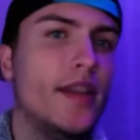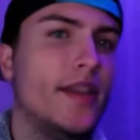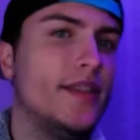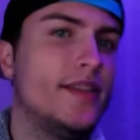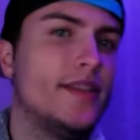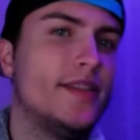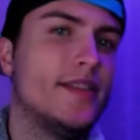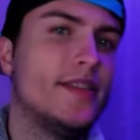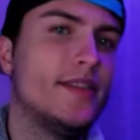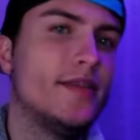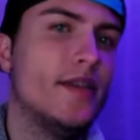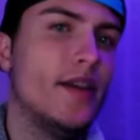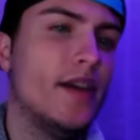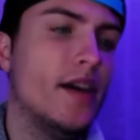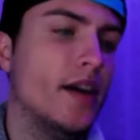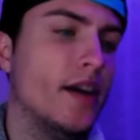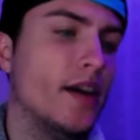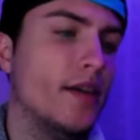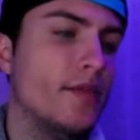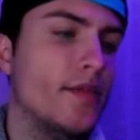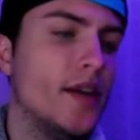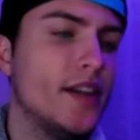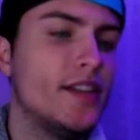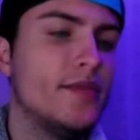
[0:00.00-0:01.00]
It's
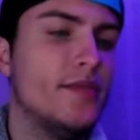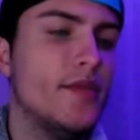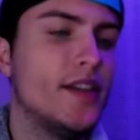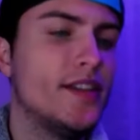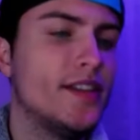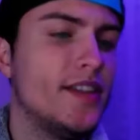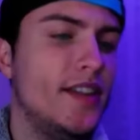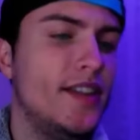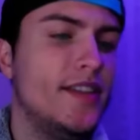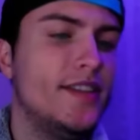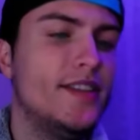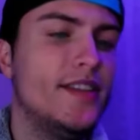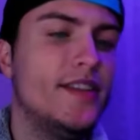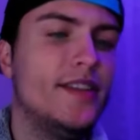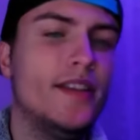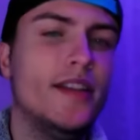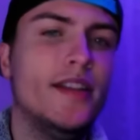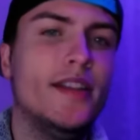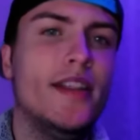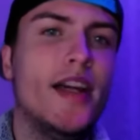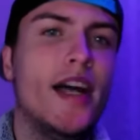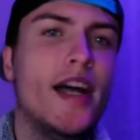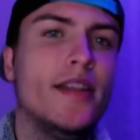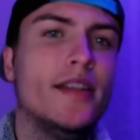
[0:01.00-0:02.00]
uh, much much easier
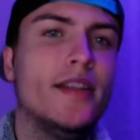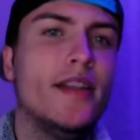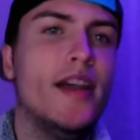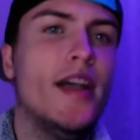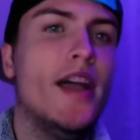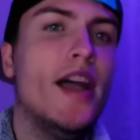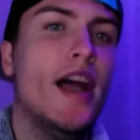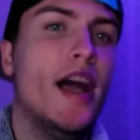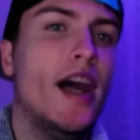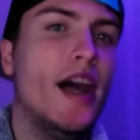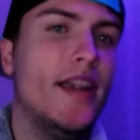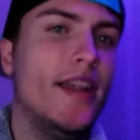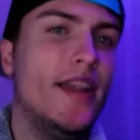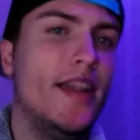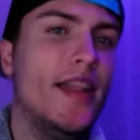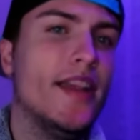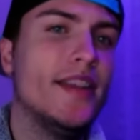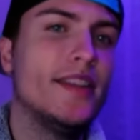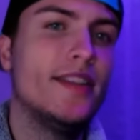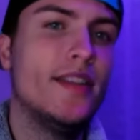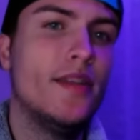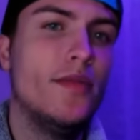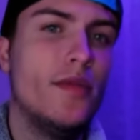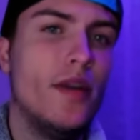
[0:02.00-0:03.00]
than that, and in
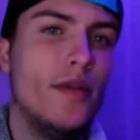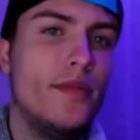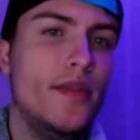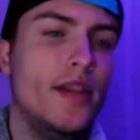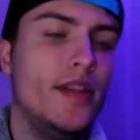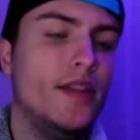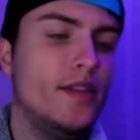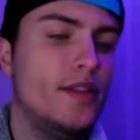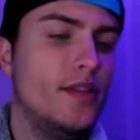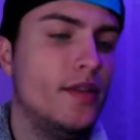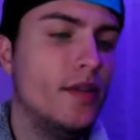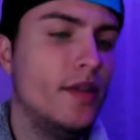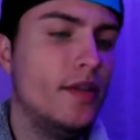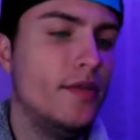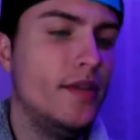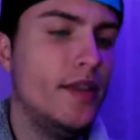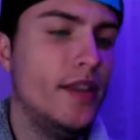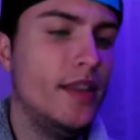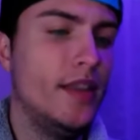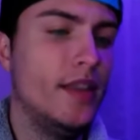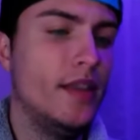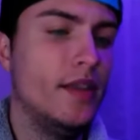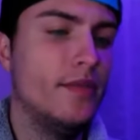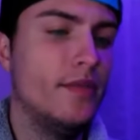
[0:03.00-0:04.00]
less than one minute you'll
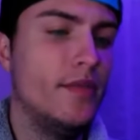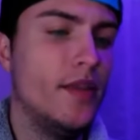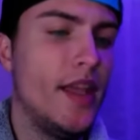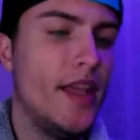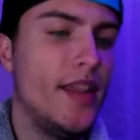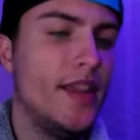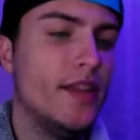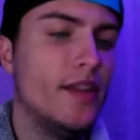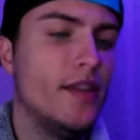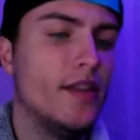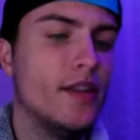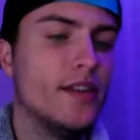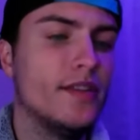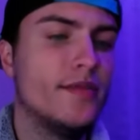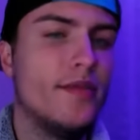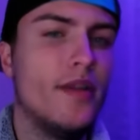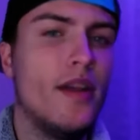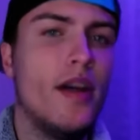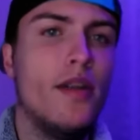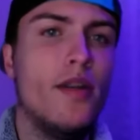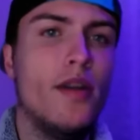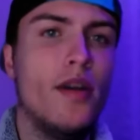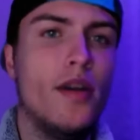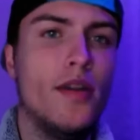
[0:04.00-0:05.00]
be playing Nulls
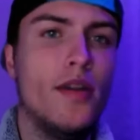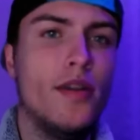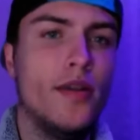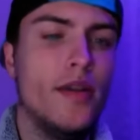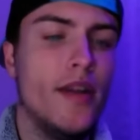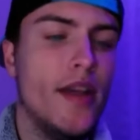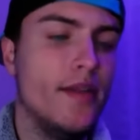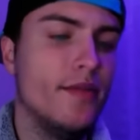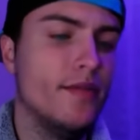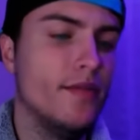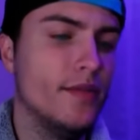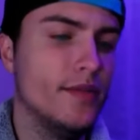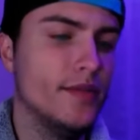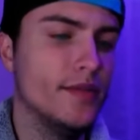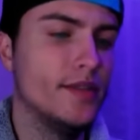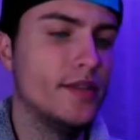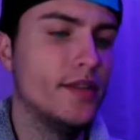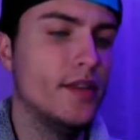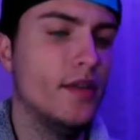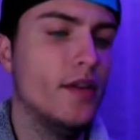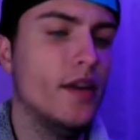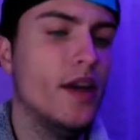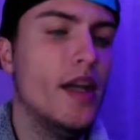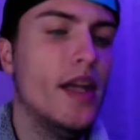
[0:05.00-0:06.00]
Brawl on your iPhone.
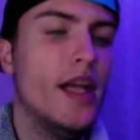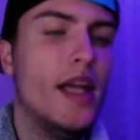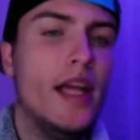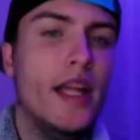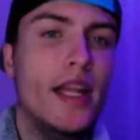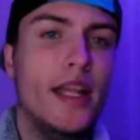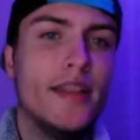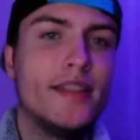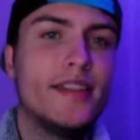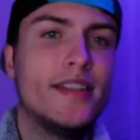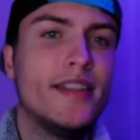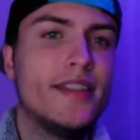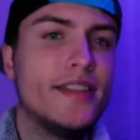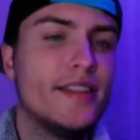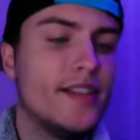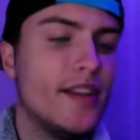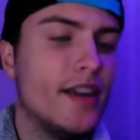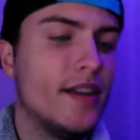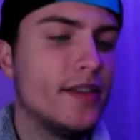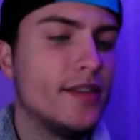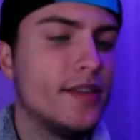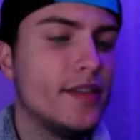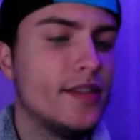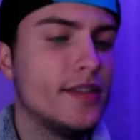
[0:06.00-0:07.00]
So let's get
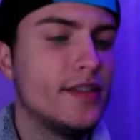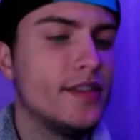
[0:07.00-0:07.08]
started.